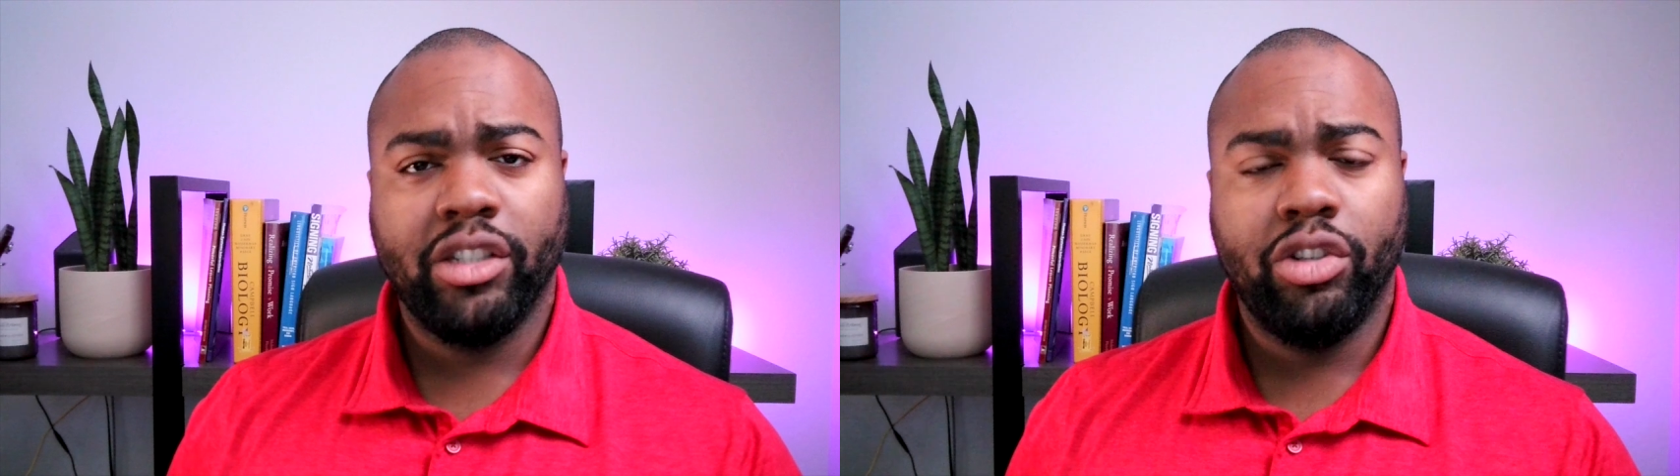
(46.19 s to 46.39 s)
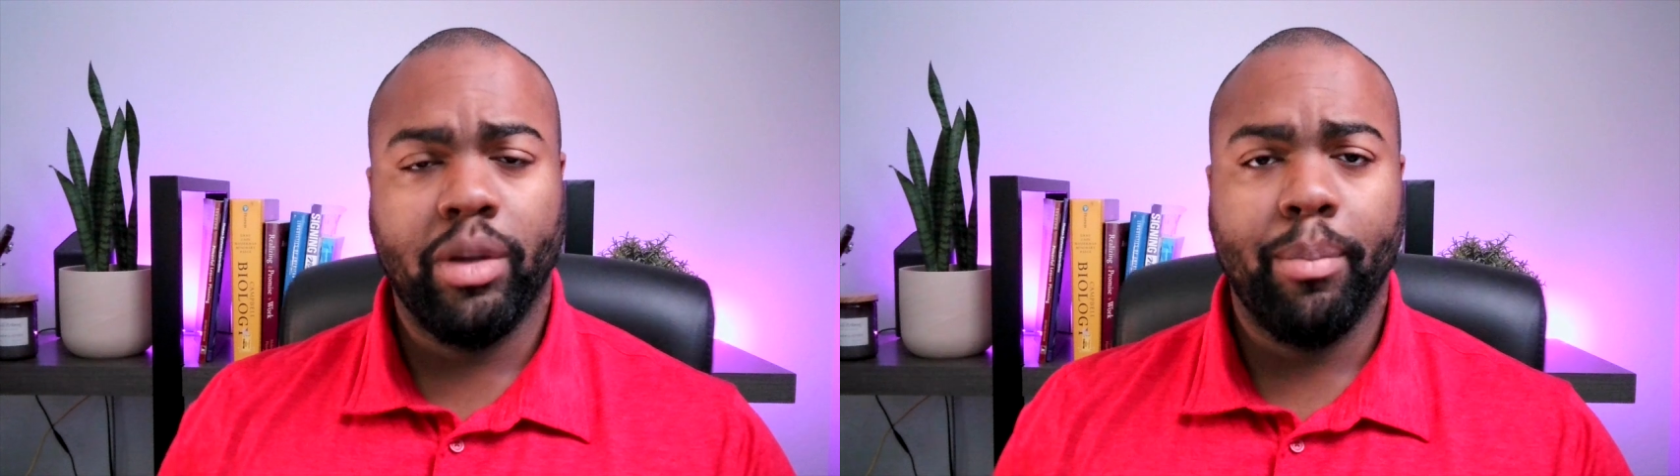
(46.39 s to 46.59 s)

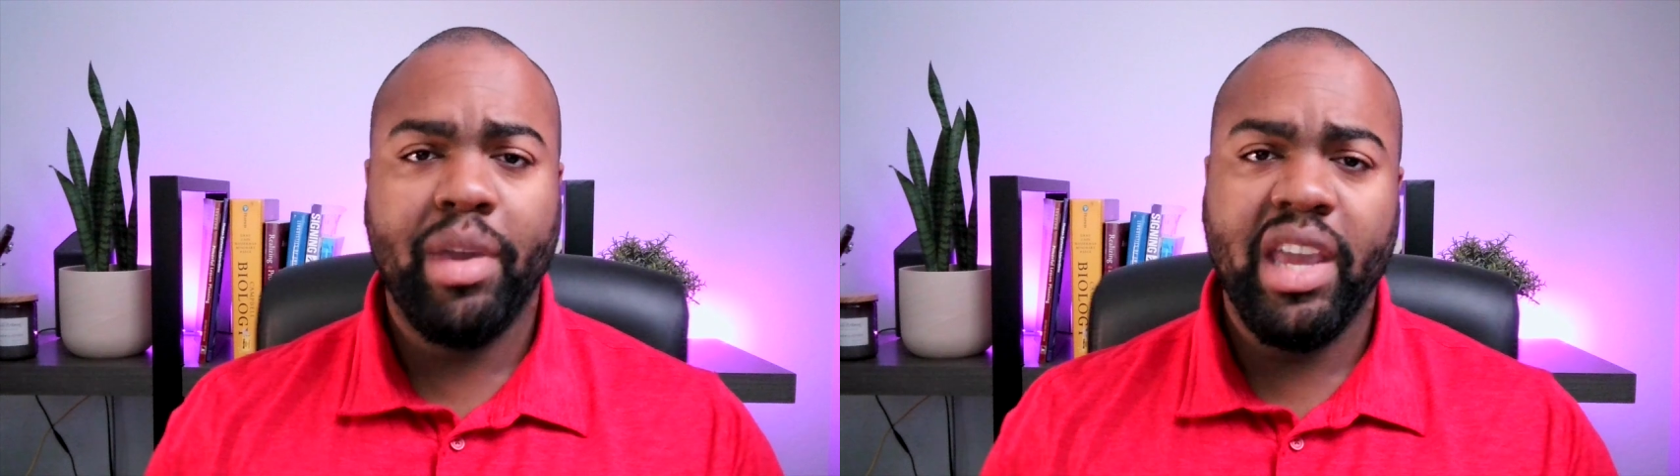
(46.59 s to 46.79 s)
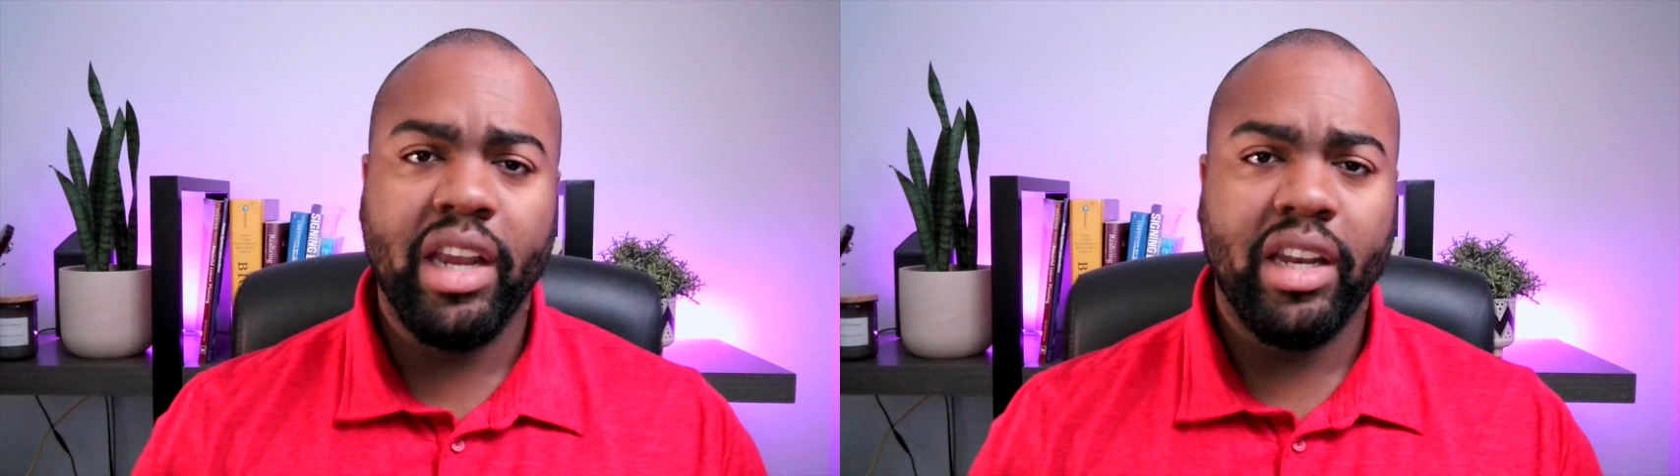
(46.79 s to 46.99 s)
to
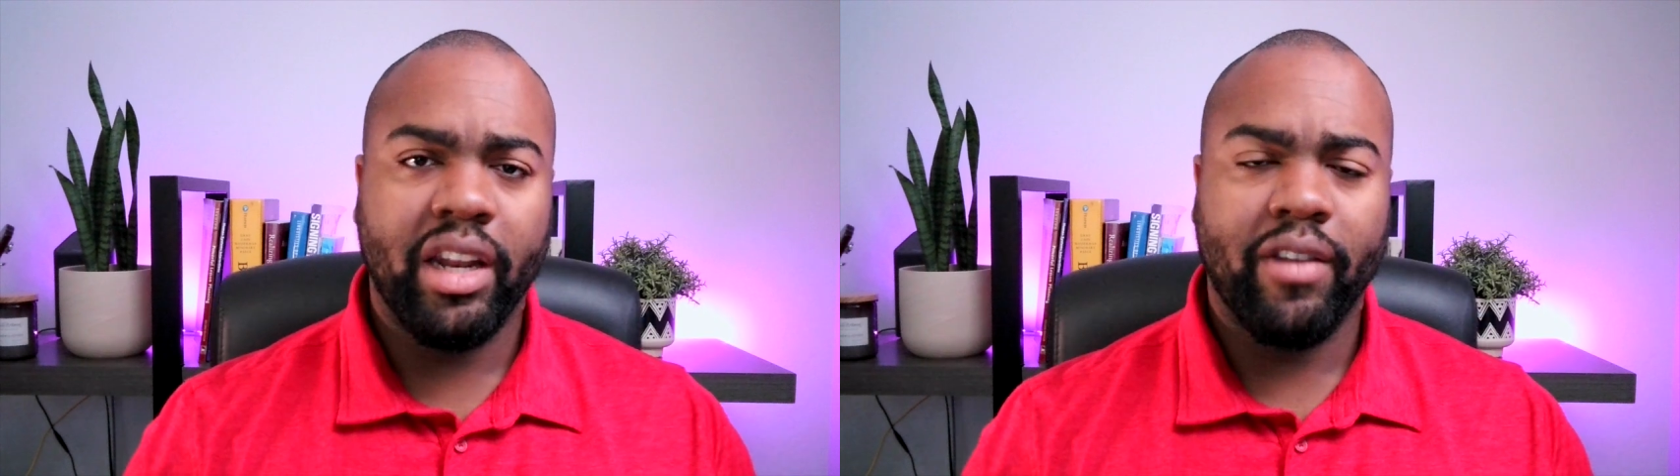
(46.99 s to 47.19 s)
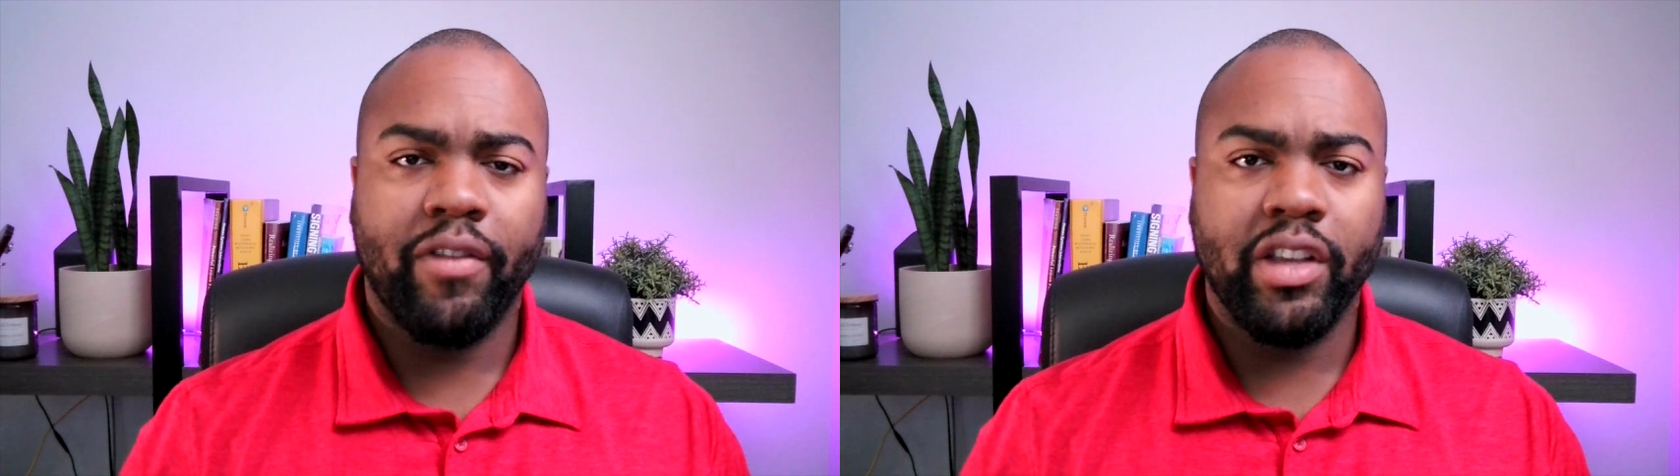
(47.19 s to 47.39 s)
compete
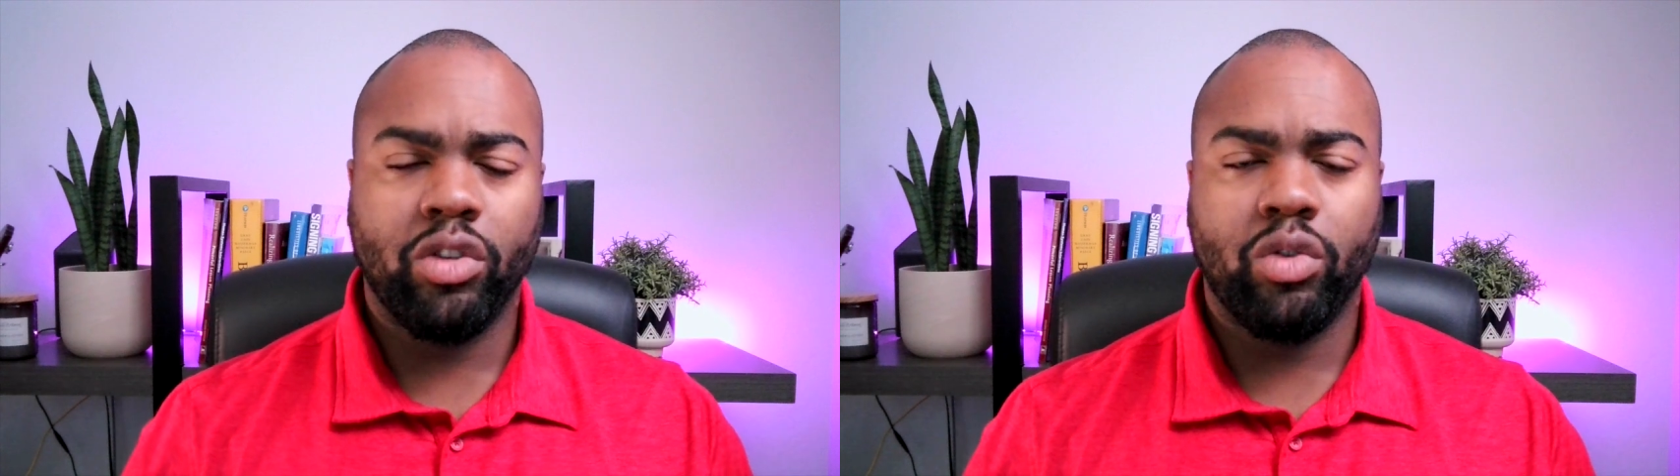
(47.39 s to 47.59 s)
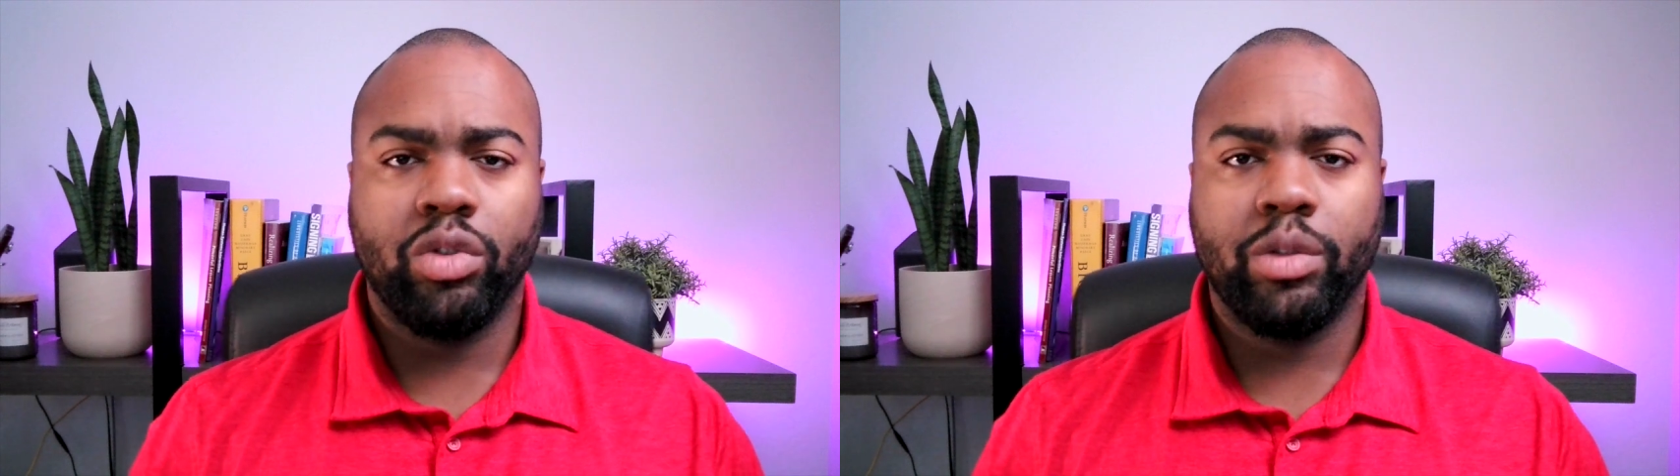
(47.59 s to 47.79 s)
in a
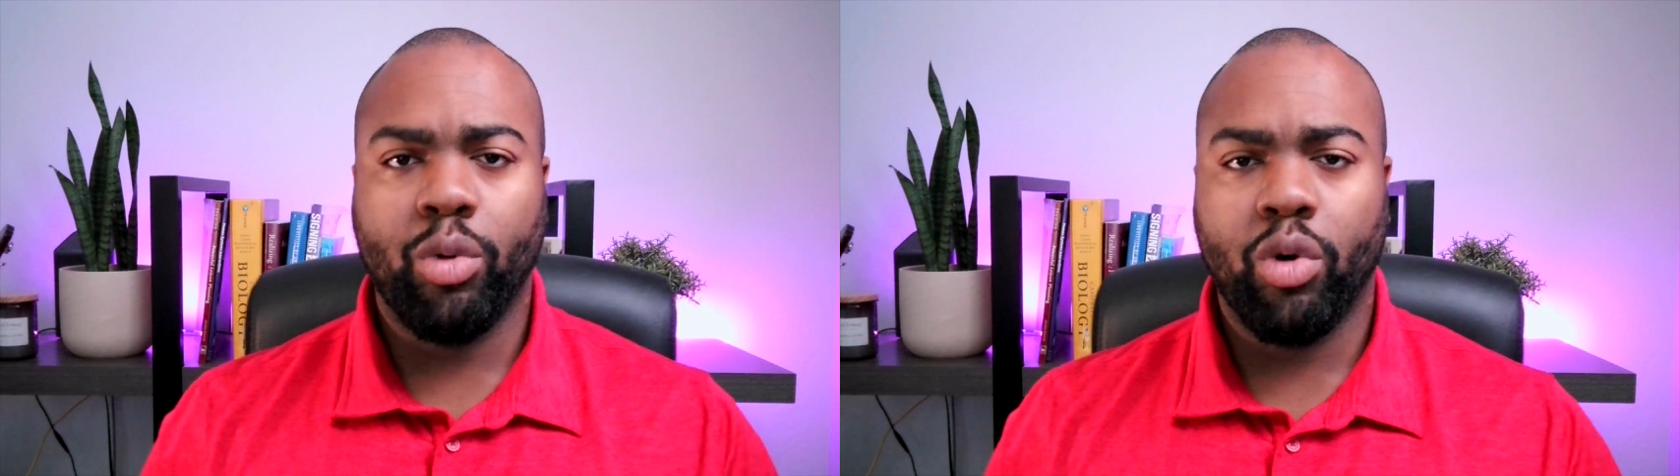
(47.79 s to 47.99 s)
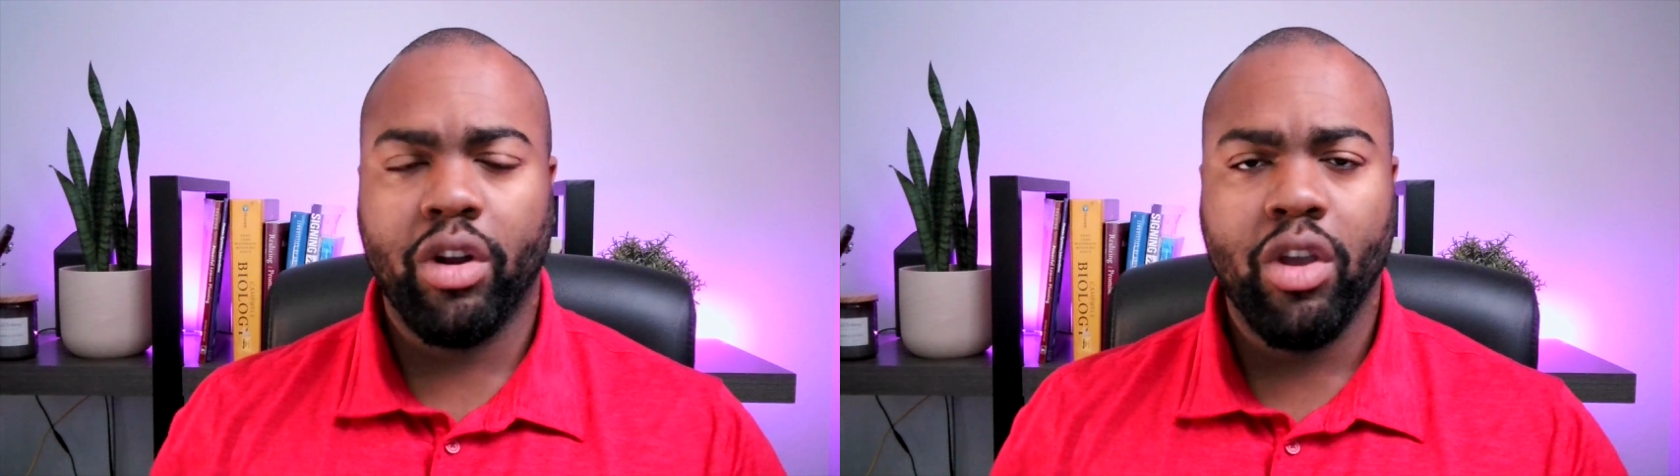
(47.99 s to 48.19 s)
physical
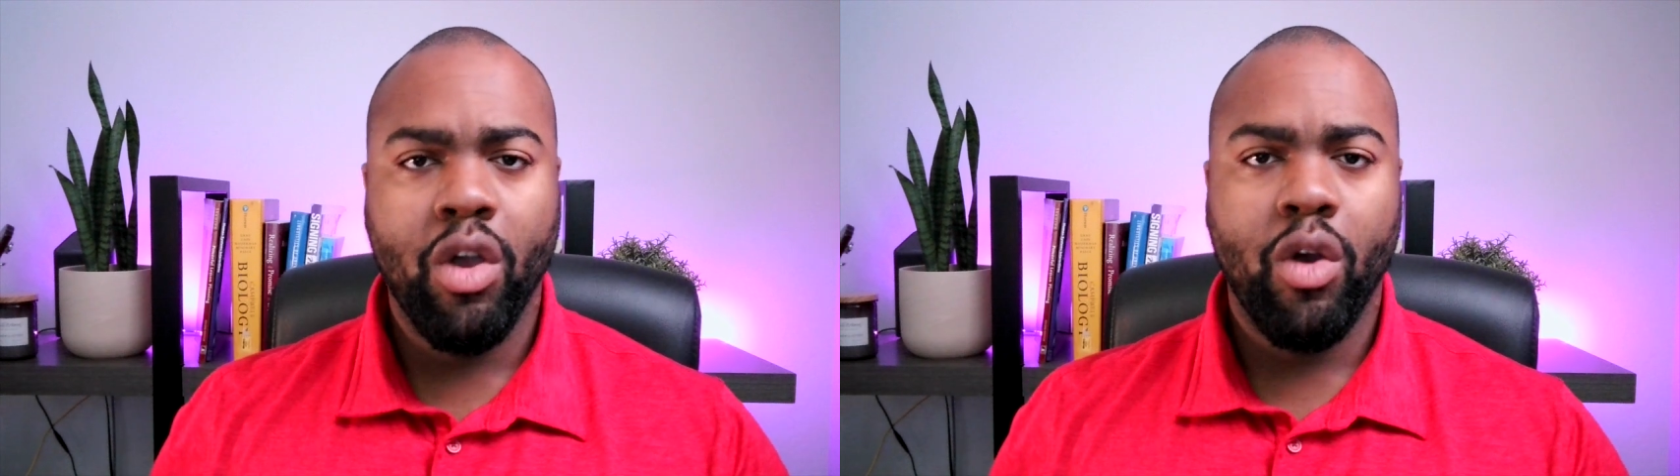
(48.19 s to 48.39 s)
sport